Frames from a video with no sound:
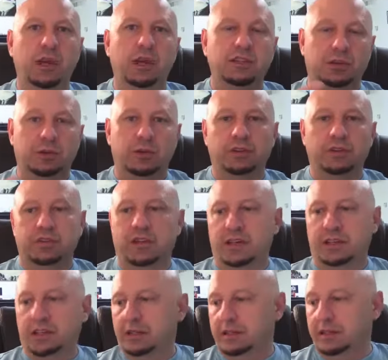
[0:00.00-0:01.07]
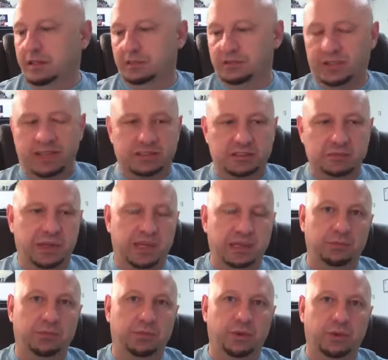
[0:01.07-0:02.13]
So we are talking, you know, texting back
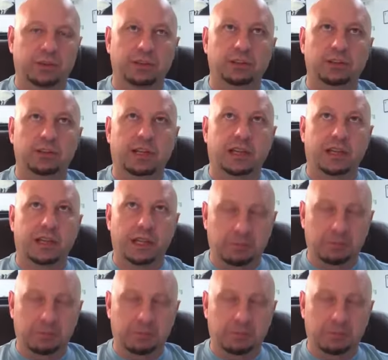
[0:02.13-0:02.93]
and forth and looking at,